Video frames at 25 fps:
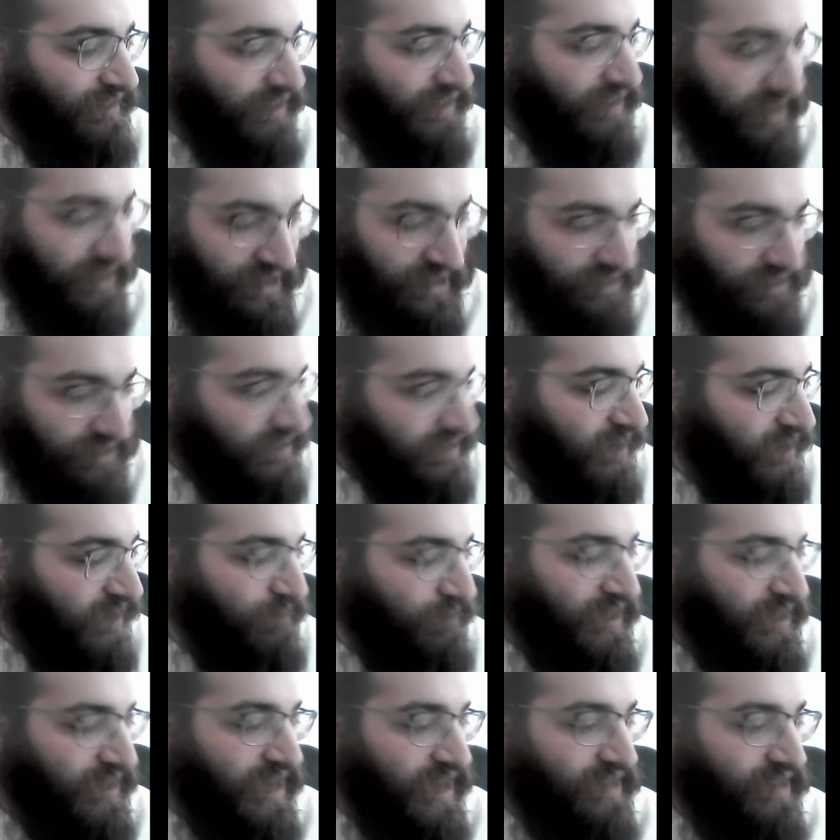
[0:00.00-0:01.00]
this time
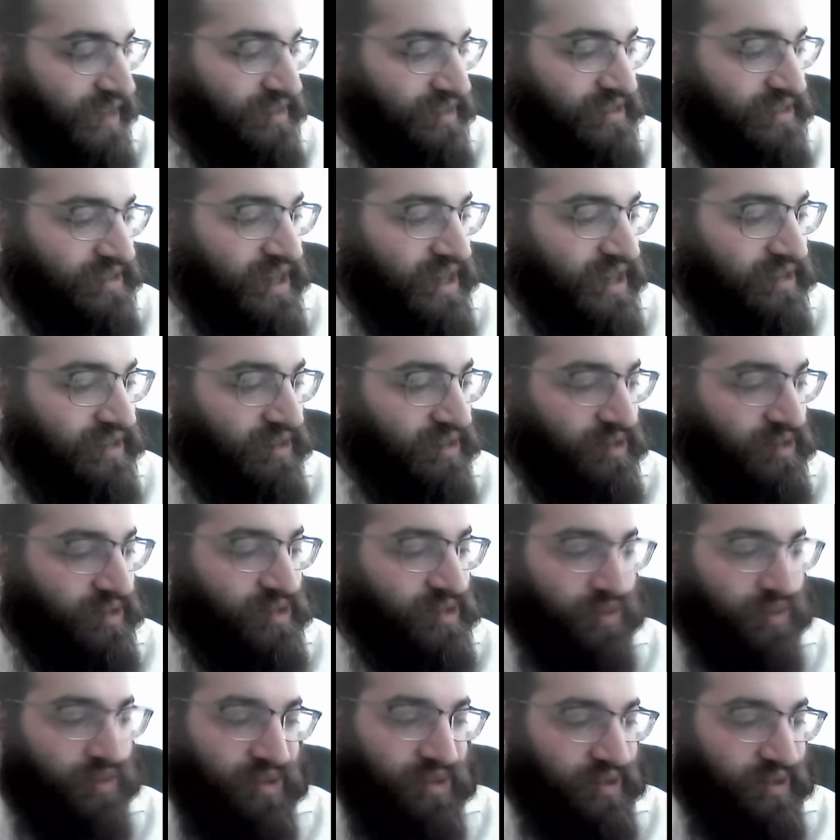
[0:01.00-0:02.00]
again, the secretaries
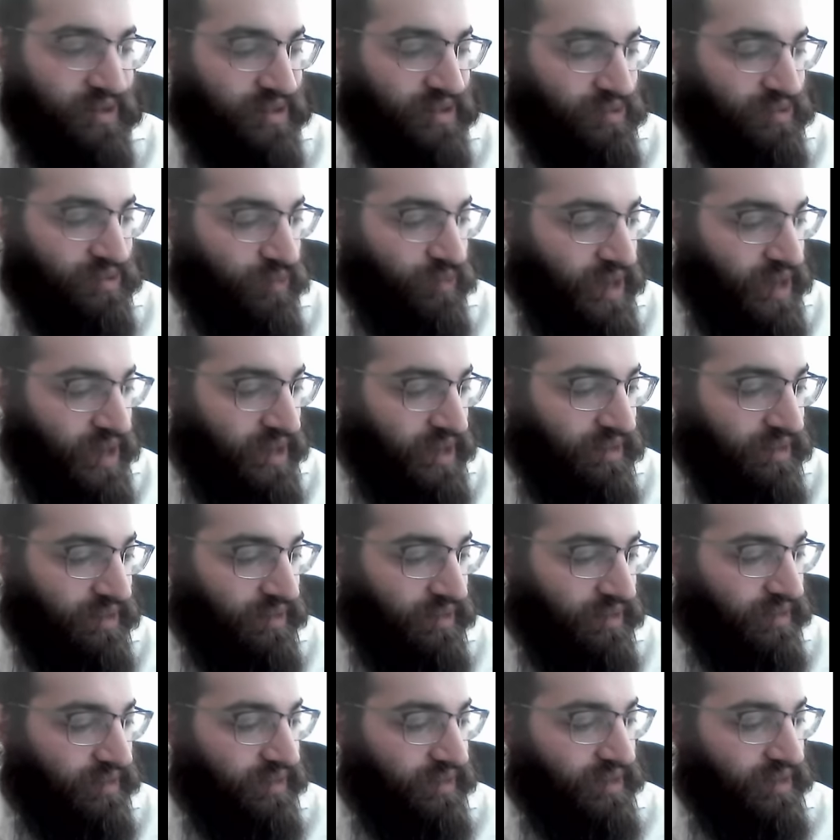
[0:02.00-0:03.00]
were there as
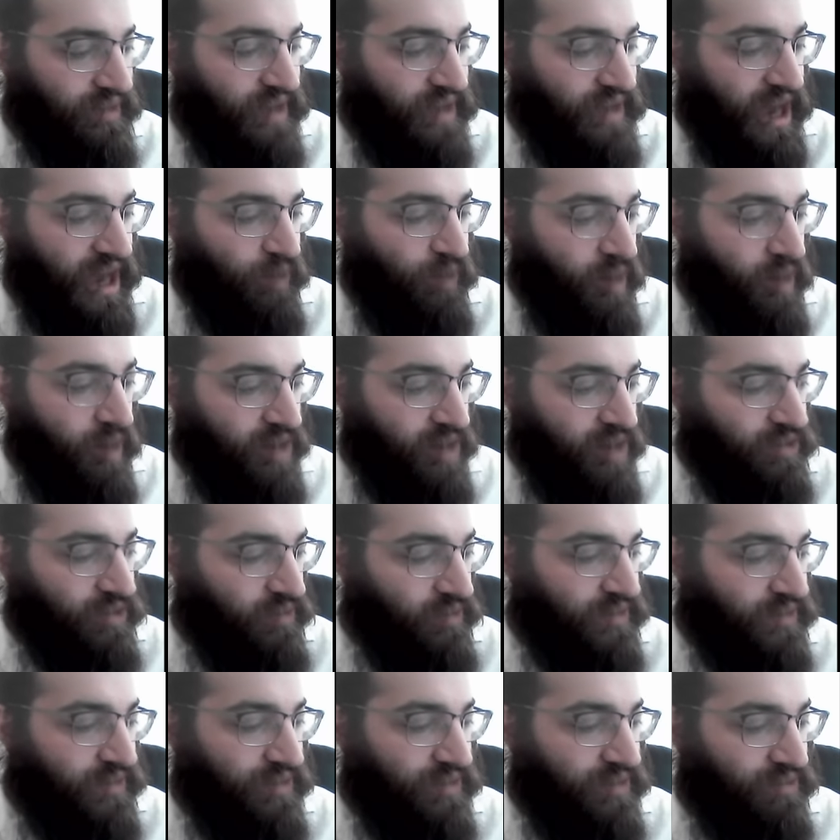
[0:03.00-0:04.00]
well. I walked
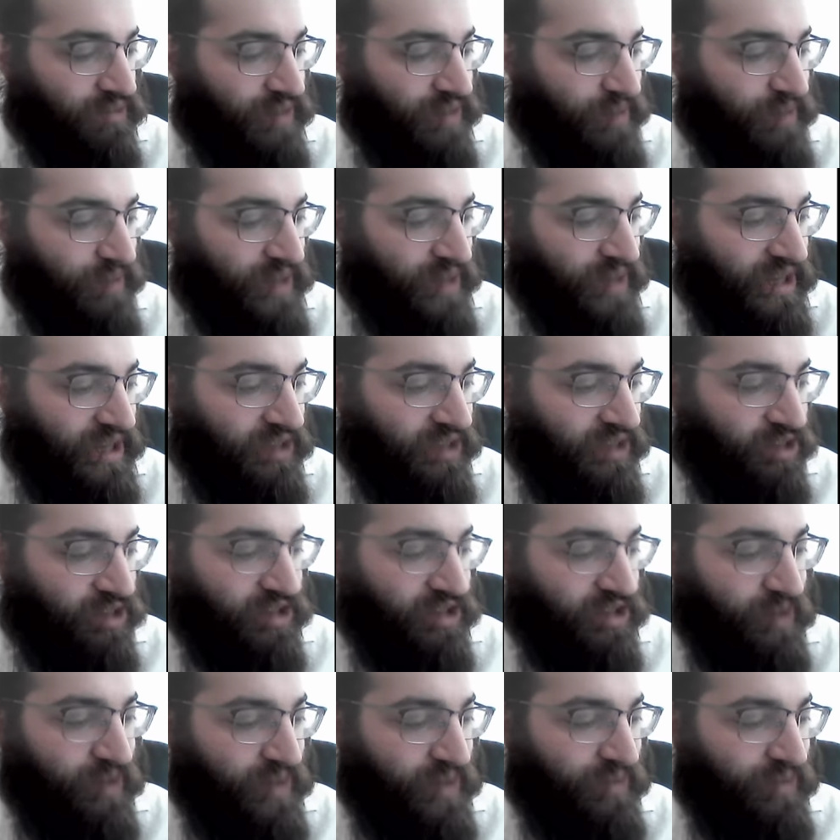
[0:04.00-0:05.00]
over to the Rebbe. He looked
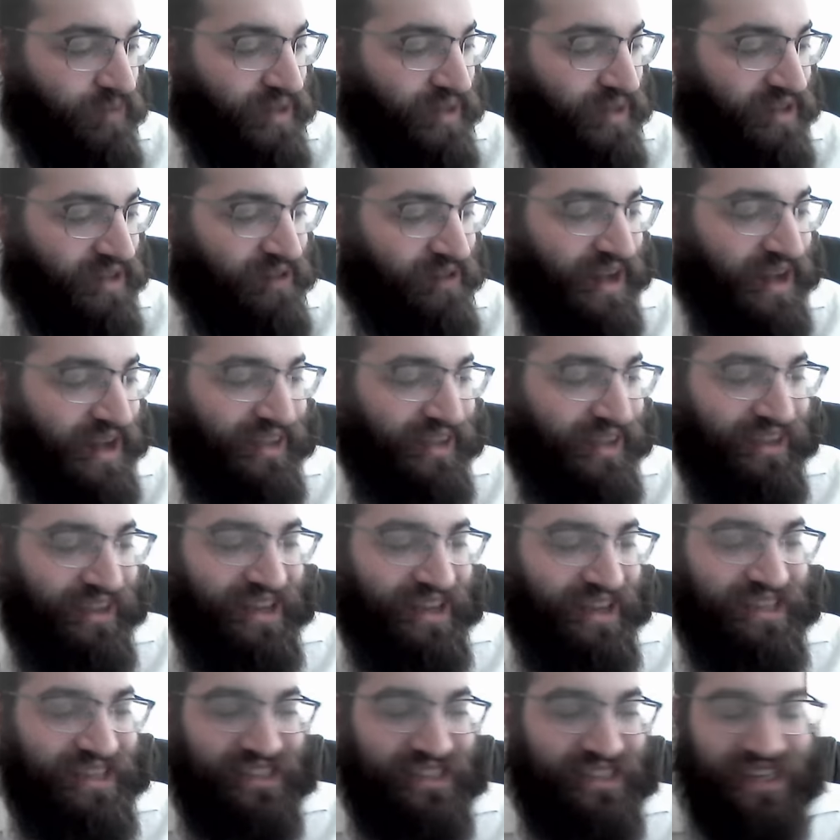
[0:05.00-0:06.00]
up at me directly
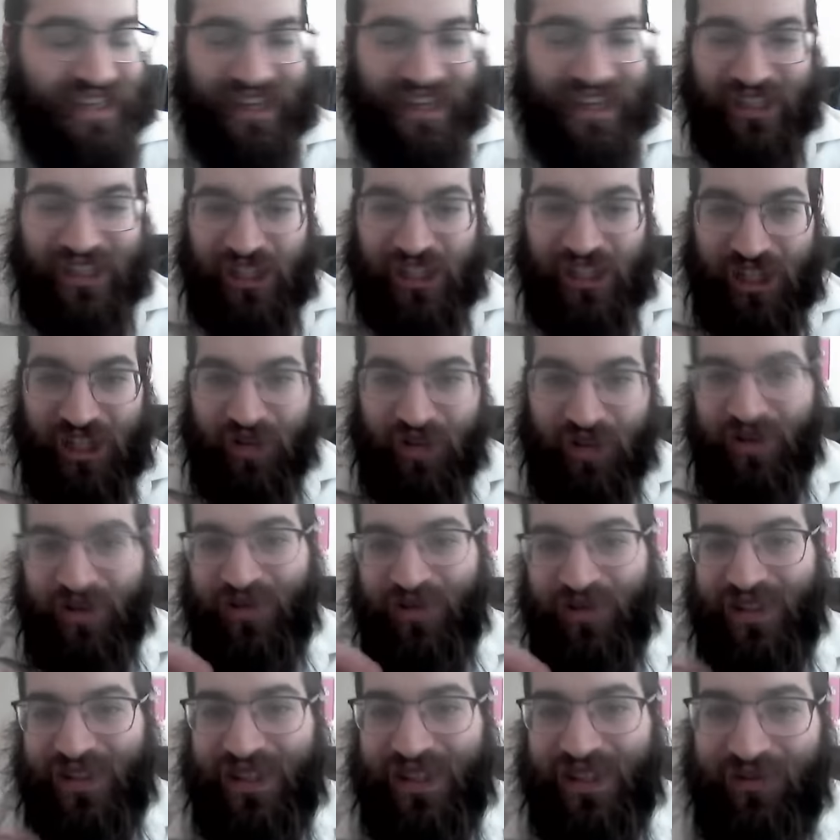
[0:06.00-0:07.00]
and he said, Shira
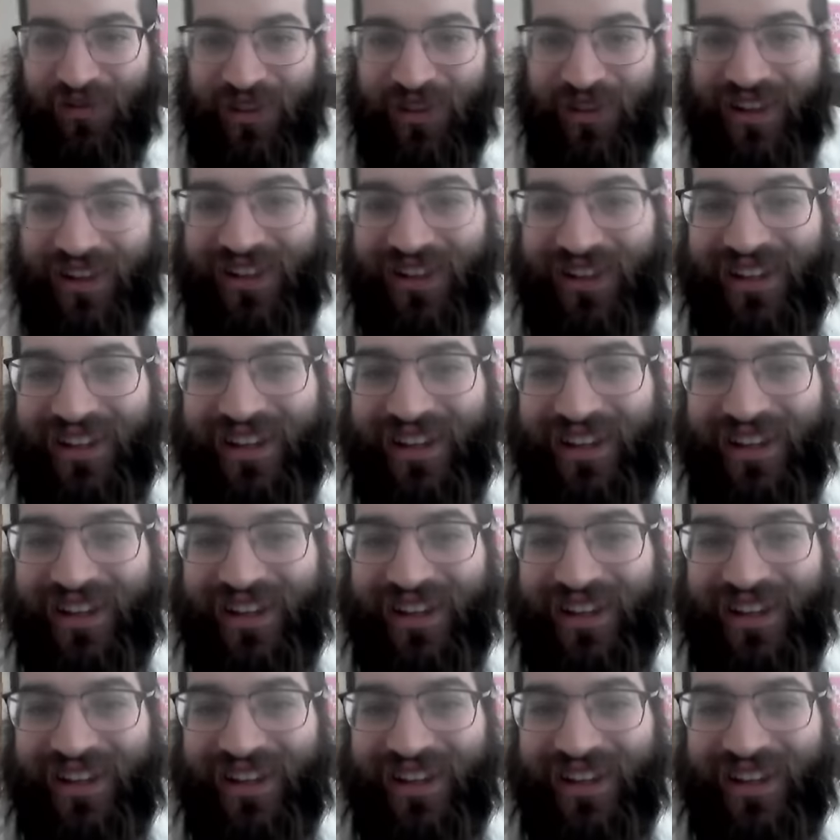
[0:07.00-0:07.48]
V'Zimra.